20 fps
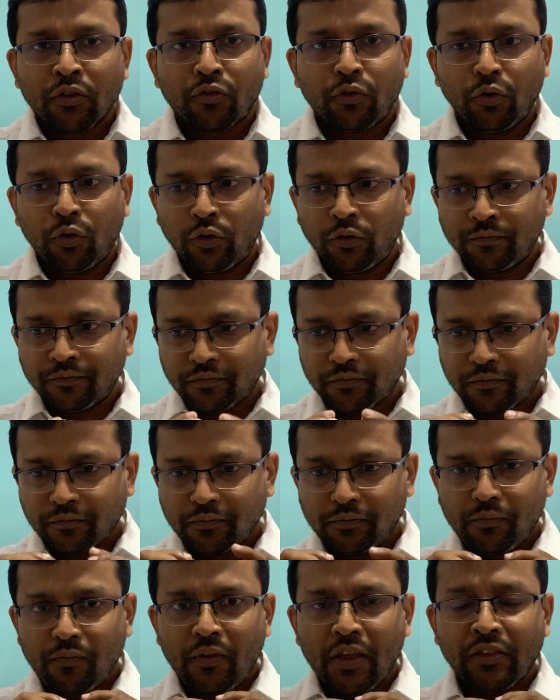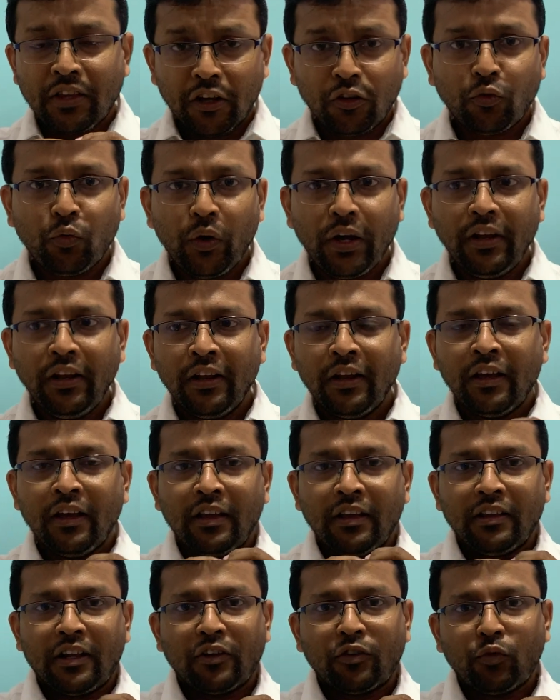So that's
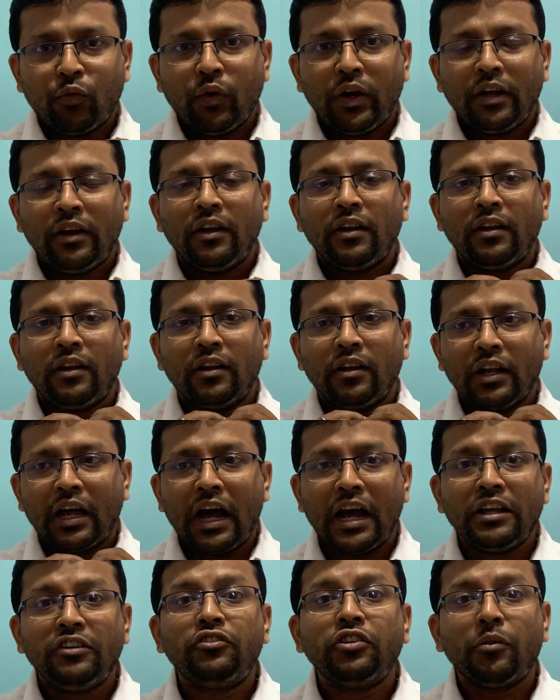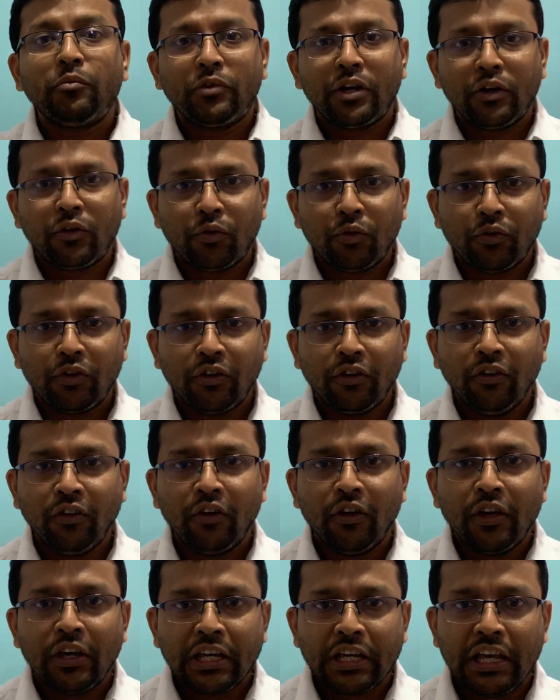when I jumped into
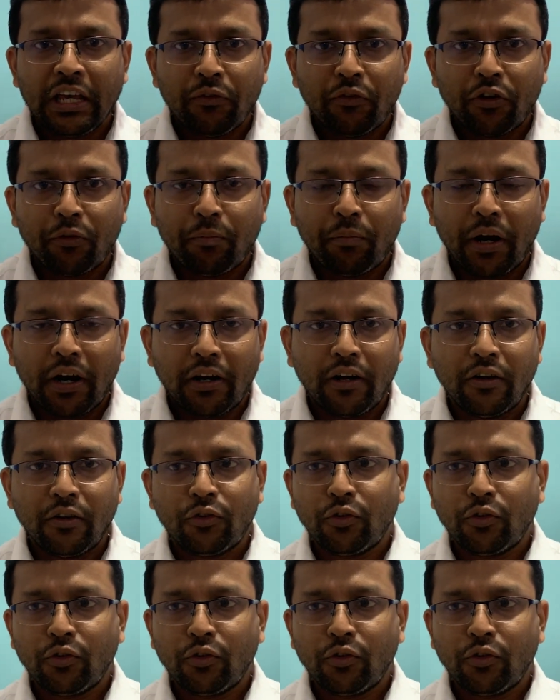the keyword part.